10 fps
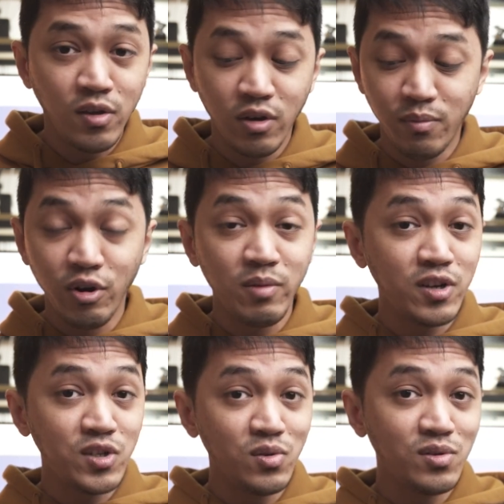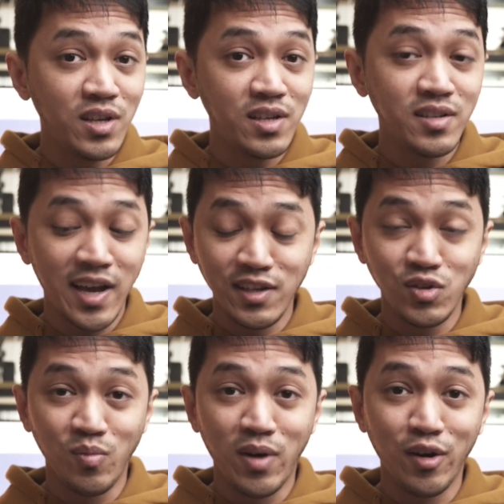you could pretty much use this
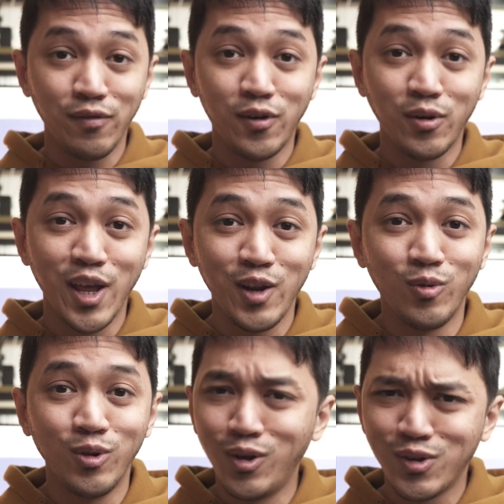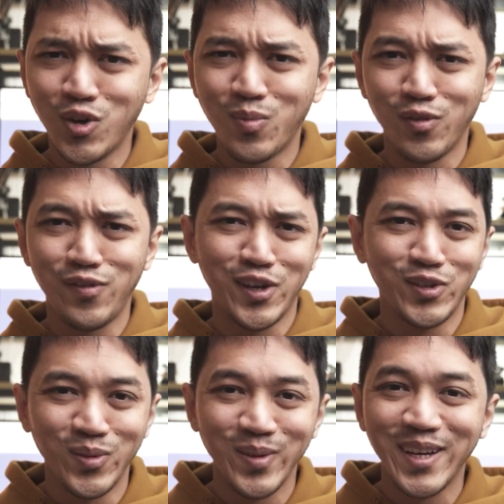as your microphone and it will look so
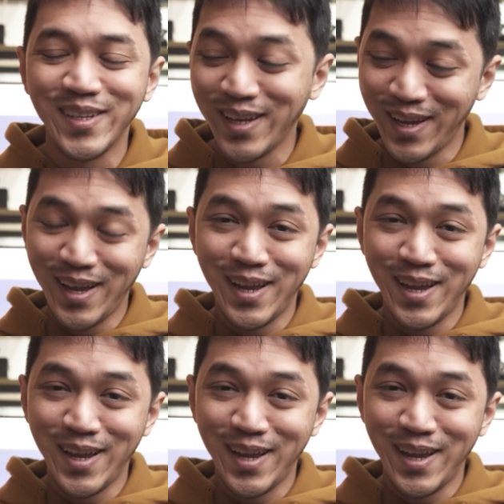professional because